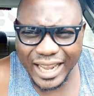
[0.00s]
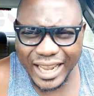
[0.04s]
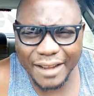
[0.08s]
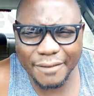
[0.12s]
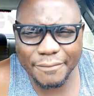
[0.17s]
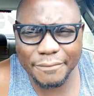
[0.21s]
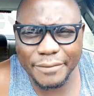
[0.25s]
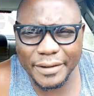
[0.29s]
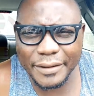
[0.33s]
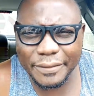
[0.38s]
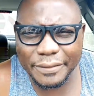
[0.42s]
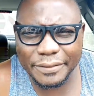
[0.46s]

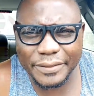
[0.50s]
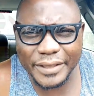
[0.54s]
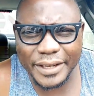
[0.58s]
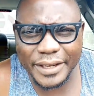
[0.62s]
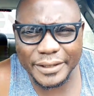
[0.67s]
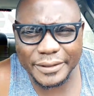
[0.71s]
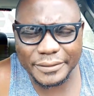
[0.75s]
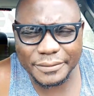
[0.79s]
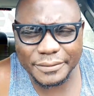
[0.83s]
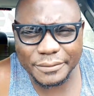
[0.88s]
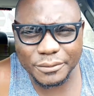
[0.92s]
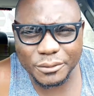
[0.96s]

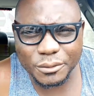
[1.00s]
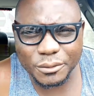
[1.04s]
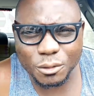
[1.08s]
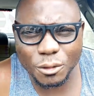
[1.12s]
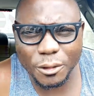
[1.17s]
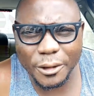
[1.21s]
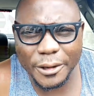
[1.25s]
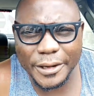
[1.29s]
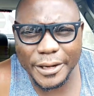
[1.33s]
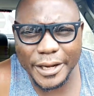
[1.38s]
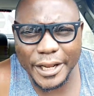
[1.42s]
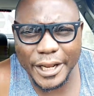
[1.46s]
Everything,
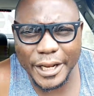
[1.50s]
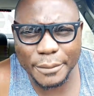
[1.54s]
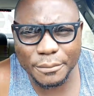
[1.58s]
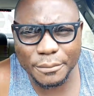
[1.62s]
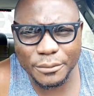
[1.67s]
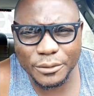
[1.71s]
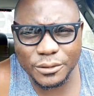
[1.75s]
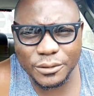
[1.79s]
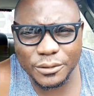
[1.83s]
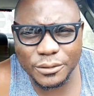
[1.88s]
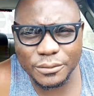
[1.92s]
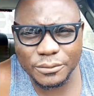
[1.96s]
your
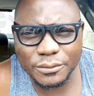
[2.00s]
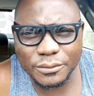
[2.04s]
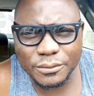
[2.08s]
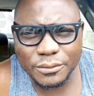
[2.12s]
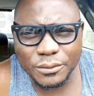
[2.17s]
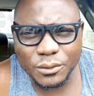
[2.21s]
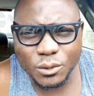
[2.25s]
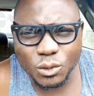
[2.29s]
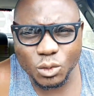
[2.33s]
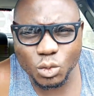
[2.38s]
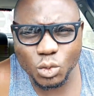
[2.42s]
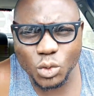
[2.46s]
names,
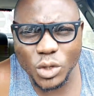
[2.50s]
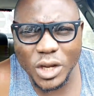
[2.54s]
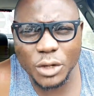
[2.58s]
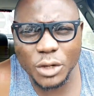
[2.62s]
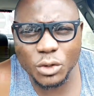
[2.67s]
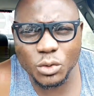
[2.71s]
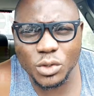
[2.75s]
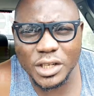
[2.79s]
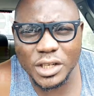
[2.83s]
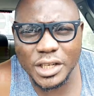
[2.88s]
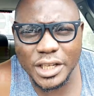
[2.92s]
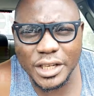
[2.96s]
where
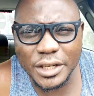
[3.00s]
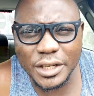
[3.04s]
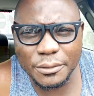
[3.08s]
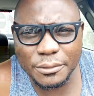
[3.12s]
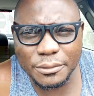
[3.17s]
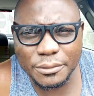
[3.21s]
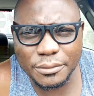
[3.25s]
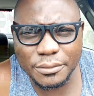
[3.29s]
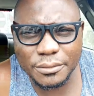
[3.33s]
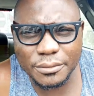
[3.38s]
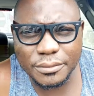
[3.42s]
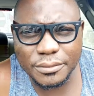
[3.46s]
you
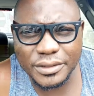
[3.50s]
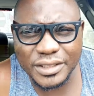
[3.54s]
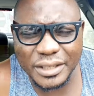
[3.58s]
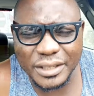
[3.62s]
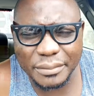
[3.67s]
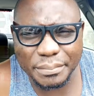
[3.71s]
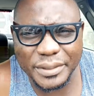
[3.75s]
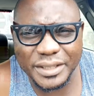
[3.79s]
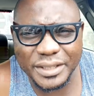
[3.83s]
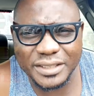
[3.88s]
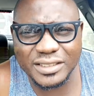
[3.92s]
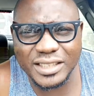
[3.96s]
live,
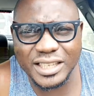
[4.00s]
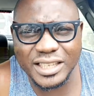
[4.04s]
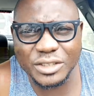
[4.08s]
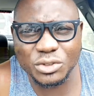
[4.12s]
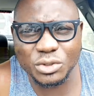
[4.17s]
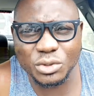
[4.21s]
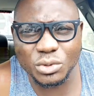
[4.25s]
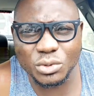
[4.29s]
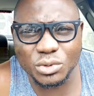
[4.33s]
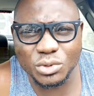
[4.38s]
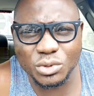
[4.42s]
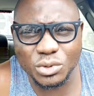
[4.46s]
the
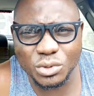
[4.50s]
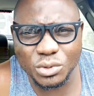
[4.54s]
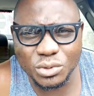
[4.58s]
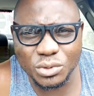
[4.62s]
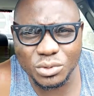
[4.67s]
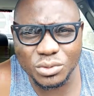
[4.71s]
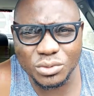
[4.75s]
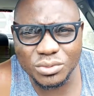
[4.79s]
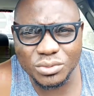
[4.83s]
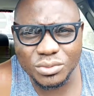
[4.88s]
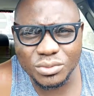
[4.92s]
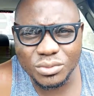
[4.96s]
business you
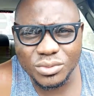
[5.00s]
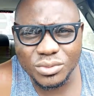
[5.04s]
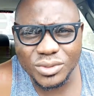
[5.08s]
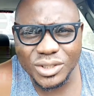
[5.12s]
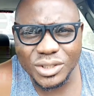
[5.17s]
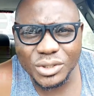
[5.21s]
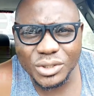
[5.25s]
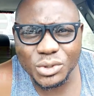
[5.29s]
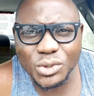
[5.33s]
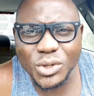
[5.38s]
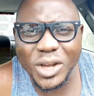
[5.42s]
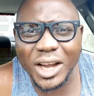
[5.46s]
do,
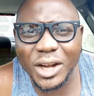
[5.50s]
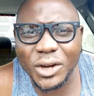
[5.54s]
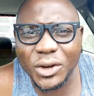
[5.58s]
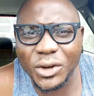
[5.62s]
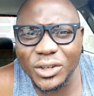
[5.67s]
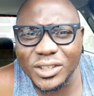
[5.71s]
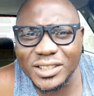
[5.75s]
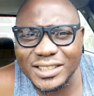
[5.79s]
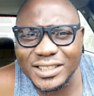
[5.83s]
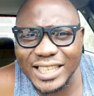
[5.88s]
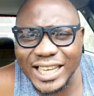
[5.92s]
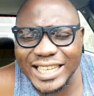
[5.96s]
your
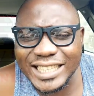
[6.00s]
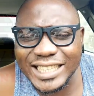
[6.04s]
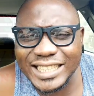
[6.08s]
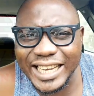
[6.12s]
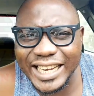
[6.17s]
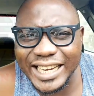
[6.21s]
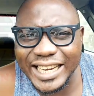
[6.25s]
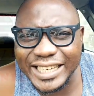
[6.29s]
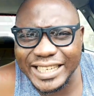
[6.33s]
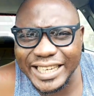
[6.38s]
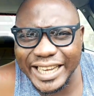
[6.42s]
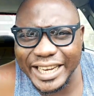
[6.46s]
contact
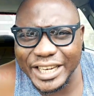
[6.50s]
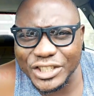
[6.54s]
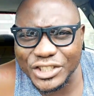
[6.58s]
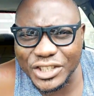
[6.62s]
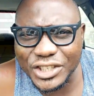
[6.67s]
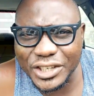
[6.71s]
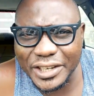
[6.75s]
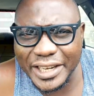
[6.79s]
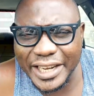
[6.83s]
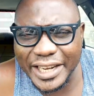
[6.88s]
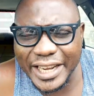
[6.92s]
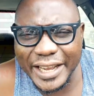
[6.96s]
in
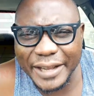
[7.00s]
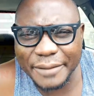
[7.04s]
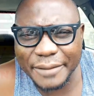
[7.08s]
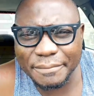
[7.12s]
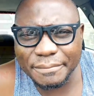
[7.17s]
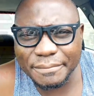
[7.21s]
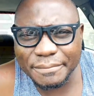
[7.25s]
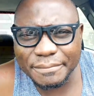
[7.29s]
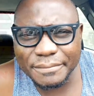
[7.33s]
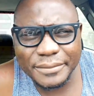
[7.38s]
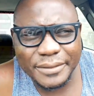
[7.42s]
Nigeria,